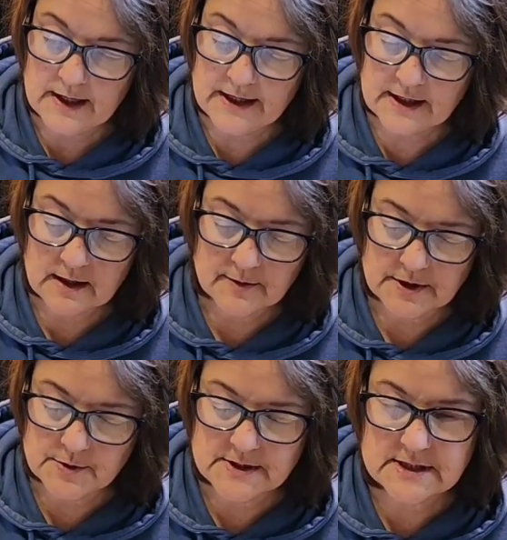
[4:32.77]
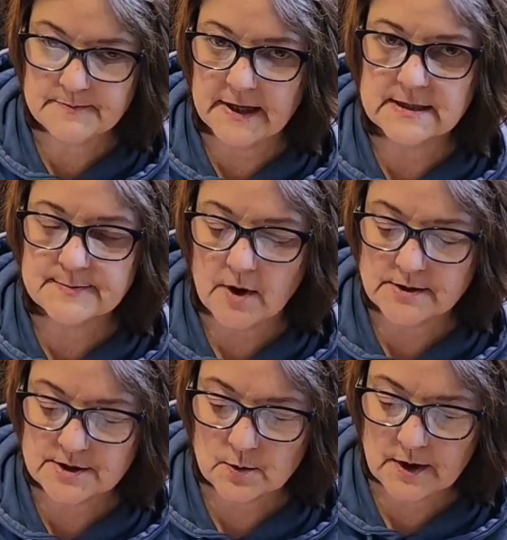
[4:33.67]
then I think I'm going to do a space
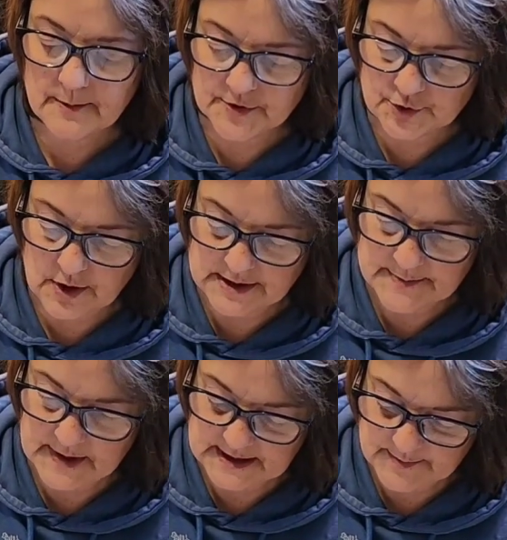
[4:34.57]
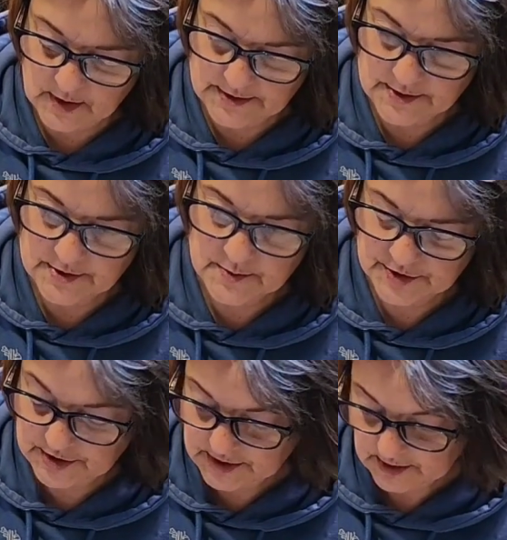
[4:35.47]
monster one. I've been drawing space monsters,
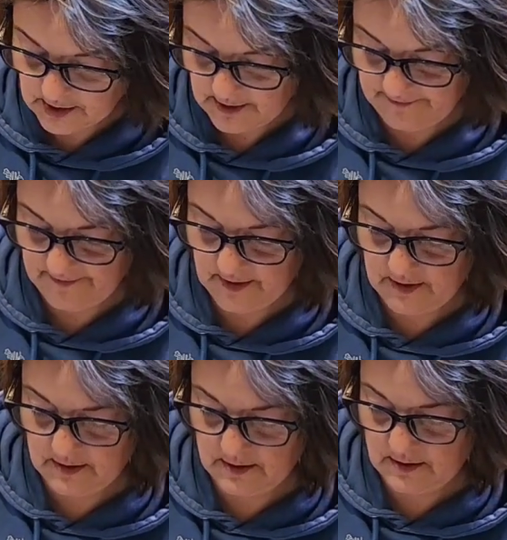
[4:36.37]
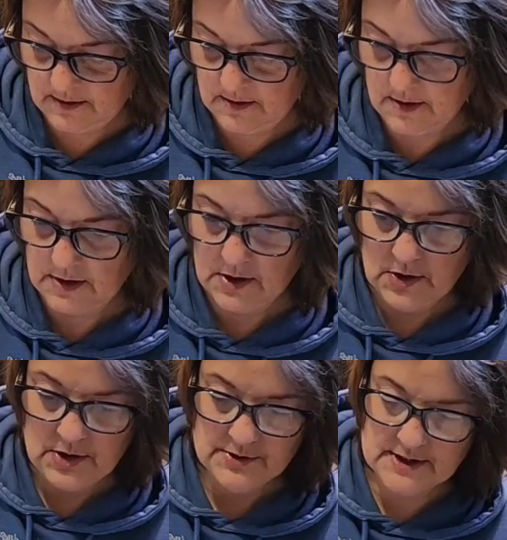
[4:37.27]
which is a lot of fun.
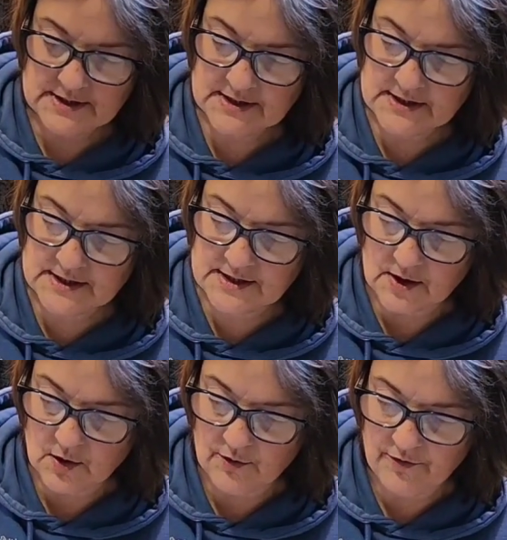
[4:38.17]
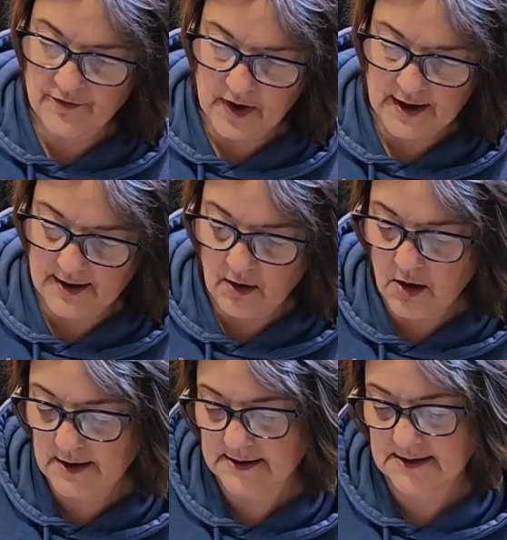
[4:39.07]
This is so fun,
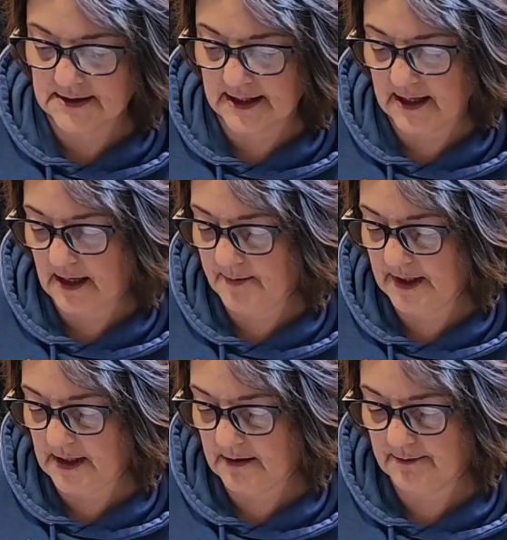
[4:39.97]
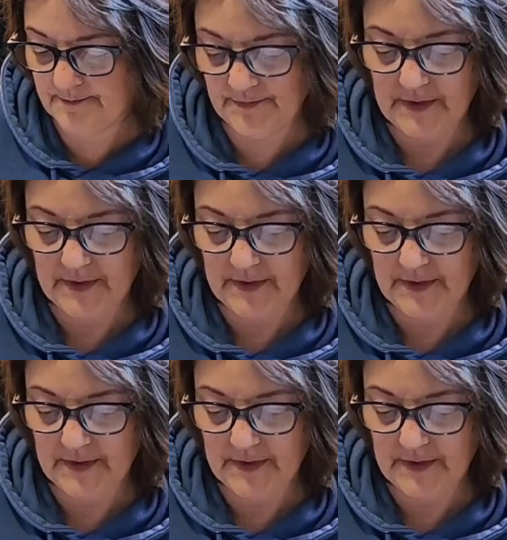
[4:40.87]
honestly. I mean,